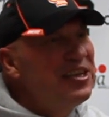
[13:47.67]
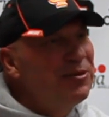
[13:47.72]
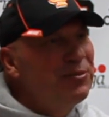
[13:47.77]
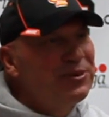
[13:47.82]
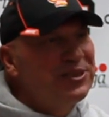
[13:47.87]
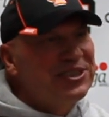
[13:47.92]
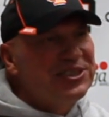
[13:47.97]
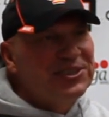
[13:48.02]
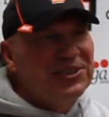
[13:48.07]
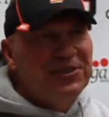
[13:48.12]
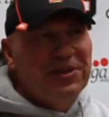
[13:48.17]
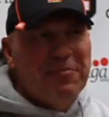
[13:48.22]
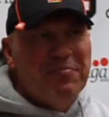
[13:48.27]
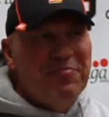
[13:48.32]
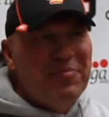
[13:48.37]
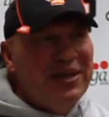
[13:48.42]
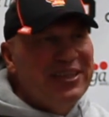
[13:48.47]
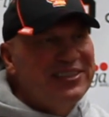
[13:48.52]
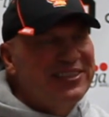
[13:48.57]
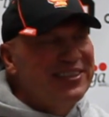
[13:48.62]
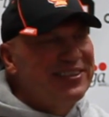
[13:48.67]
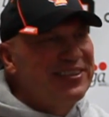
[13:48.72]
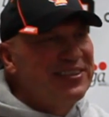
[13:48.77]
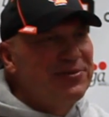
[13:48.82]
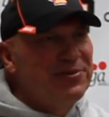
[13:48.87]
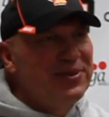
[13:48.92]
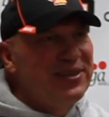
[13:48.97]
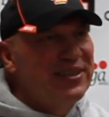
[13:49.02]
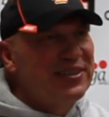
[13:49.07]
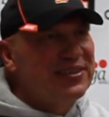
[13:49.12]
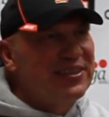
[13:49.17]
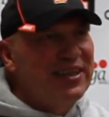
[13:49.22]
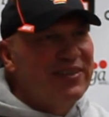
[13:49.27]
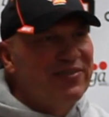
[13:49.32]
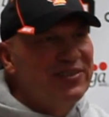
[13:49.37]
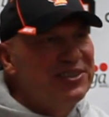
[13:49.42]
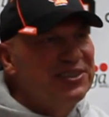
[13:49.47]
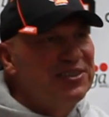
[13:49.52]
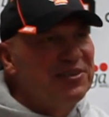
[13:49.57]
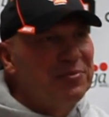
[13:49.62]
which is the basic thing we ask
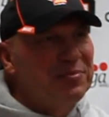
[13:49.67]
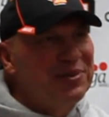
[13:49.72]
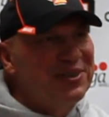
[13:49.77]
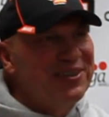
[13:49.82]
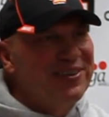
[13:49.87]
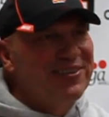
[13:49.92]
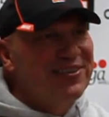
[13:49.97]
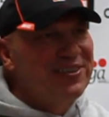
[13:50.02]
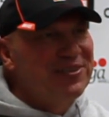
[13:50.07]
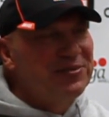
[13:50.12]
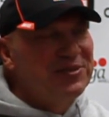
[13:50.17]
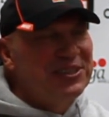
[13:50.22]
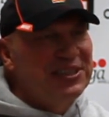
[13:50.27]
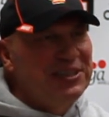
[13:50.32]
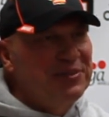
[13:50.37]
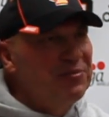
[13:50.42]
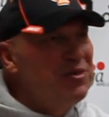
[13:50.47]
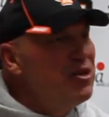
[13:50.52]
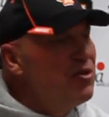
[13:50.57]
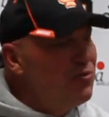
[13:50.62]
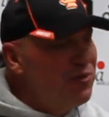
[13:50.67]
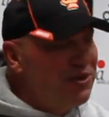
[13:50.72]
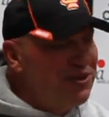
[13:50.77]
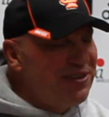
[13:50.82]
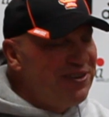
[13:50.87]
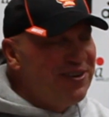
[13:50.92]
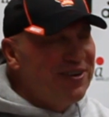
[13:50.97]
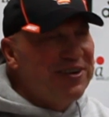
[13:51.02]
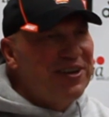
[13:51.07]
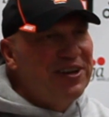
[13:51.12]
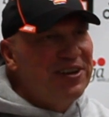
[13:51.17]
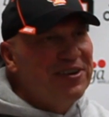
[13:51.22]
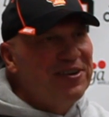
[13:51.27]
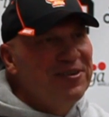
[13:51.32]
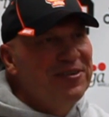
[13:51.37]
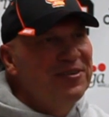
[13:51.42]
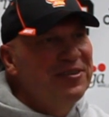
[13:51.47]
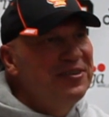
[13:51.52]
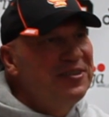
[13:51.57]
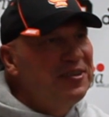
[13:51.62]
every single player on our team, whether they're a
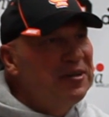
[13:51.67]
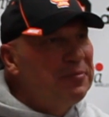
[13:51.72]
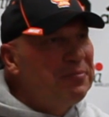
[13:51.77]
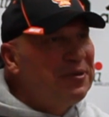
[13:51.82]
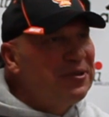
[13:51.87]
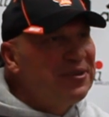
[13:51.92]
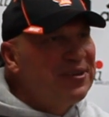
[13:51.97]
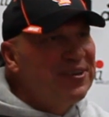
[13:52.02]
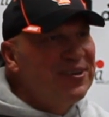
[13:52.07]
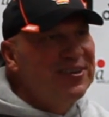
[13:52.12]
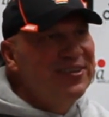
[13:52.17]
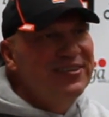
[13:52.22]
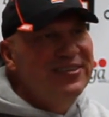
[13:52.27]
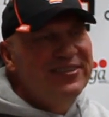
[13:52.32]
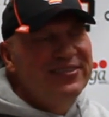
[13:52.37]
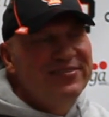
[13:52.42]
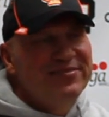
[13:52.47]
kicker, a punter,